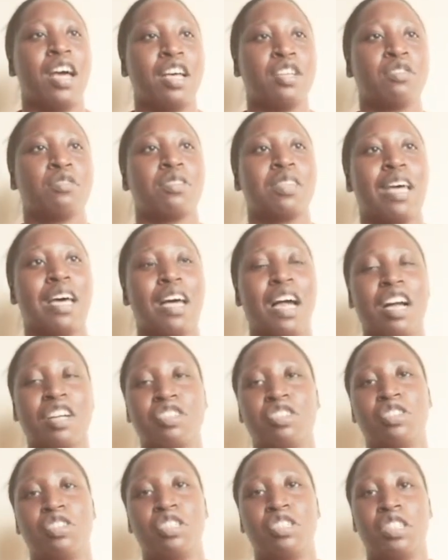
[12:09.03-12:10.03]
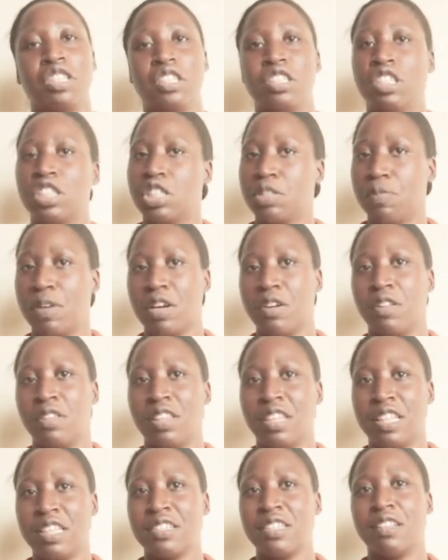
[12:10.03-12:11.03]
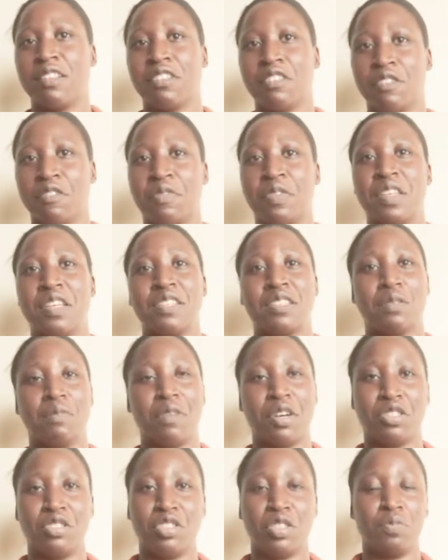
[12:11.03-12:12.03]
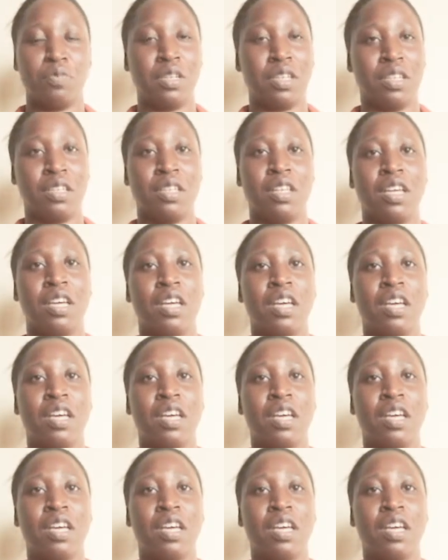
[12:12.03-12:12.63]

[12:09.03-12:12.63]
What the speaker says: And so that actually did teach my colleagues a lot of things about just being